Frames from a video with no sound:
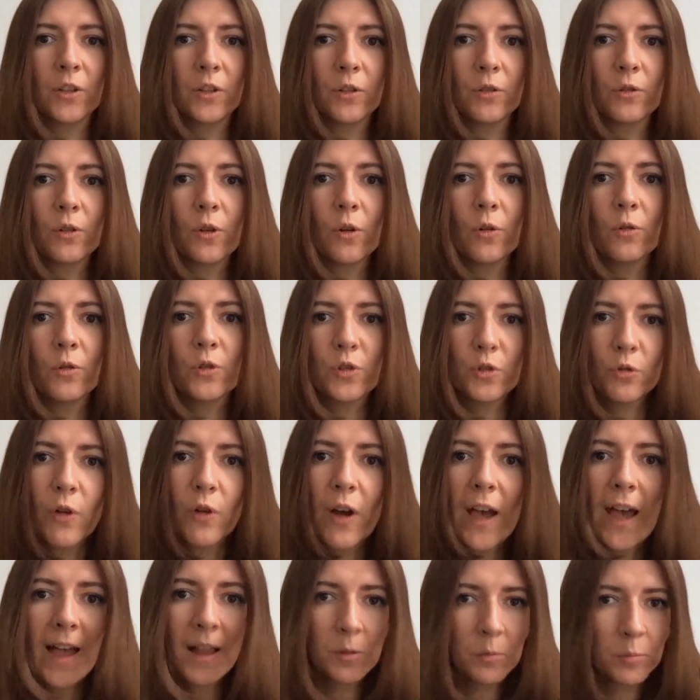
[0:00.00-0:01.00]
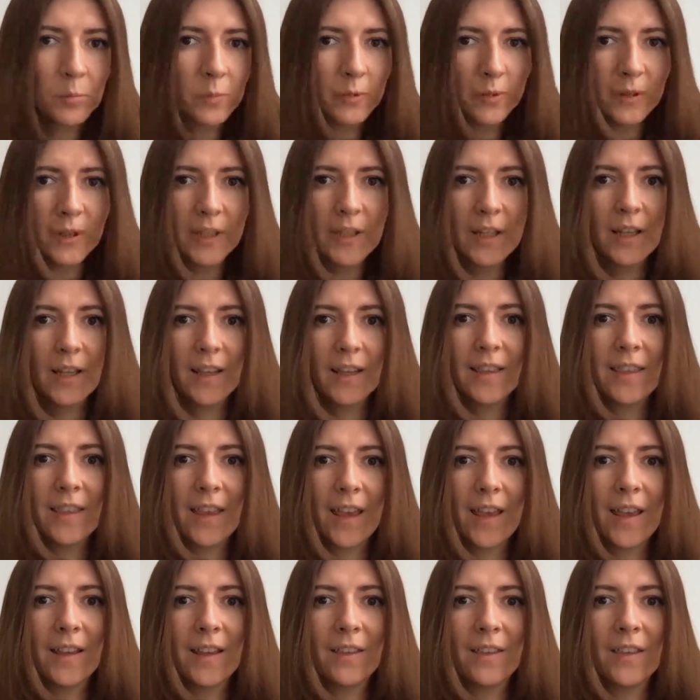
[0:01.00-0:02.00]
you know, to help,
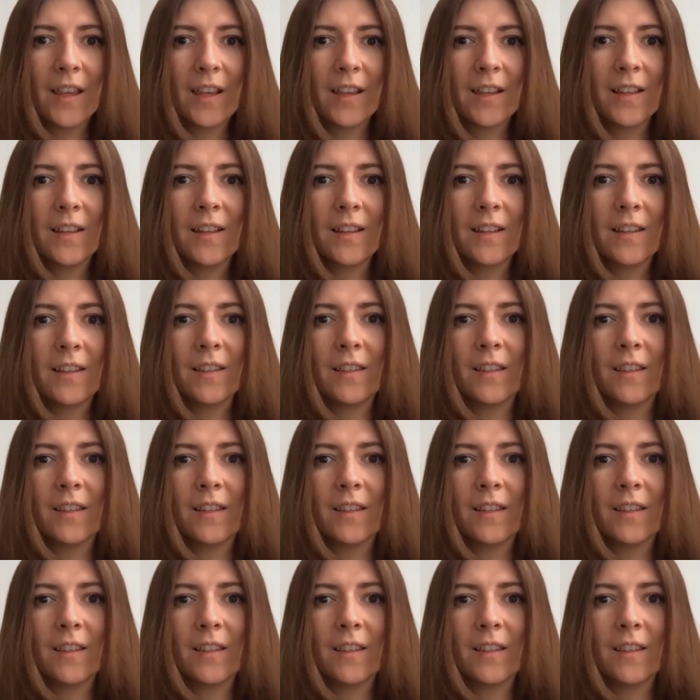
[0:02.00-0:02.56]
they